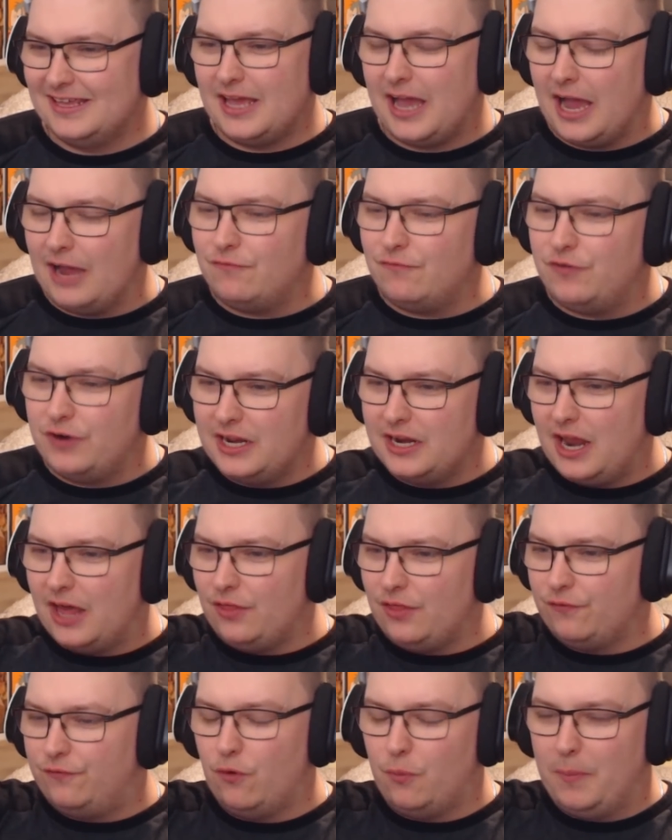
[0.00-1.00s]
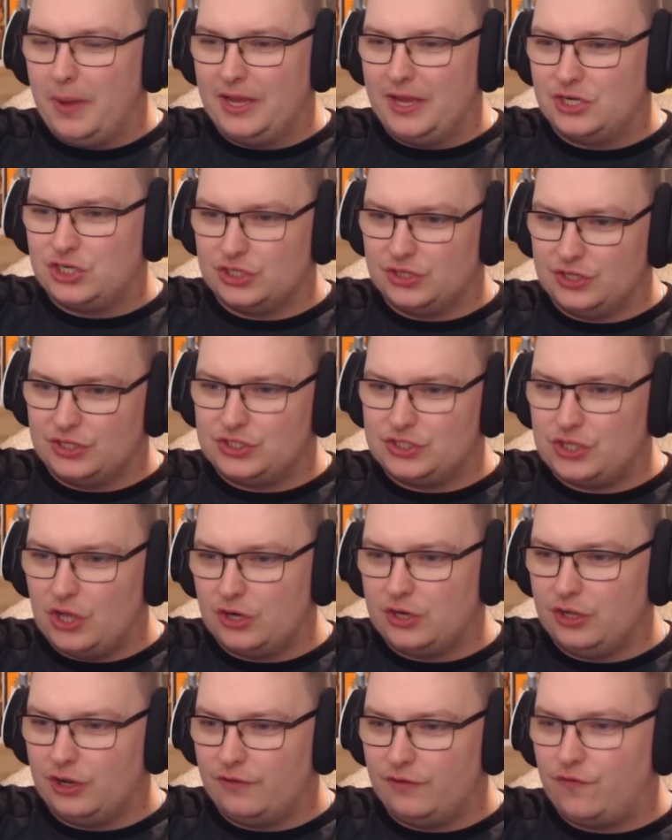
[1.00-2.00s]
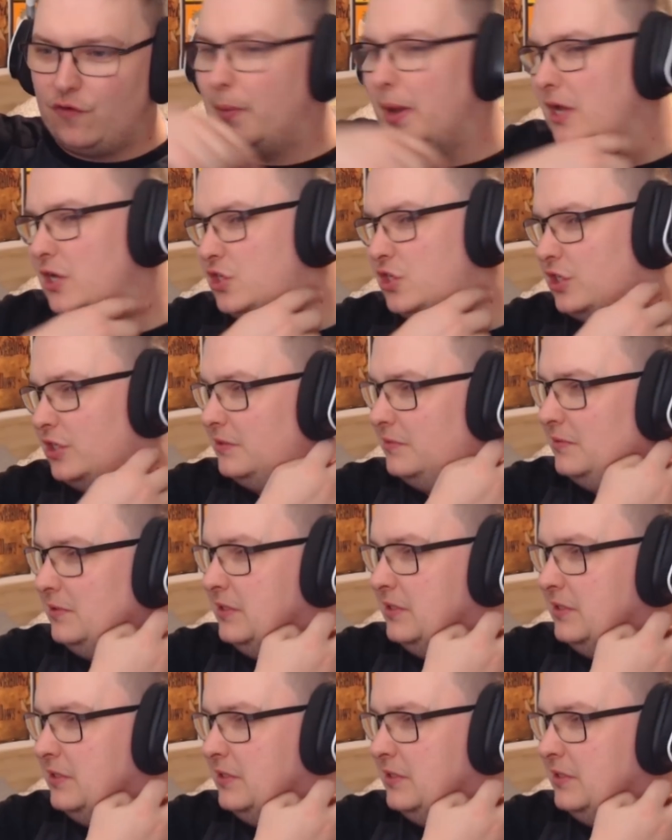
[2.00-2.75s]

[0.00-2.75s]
I really like the formation, the circular formation.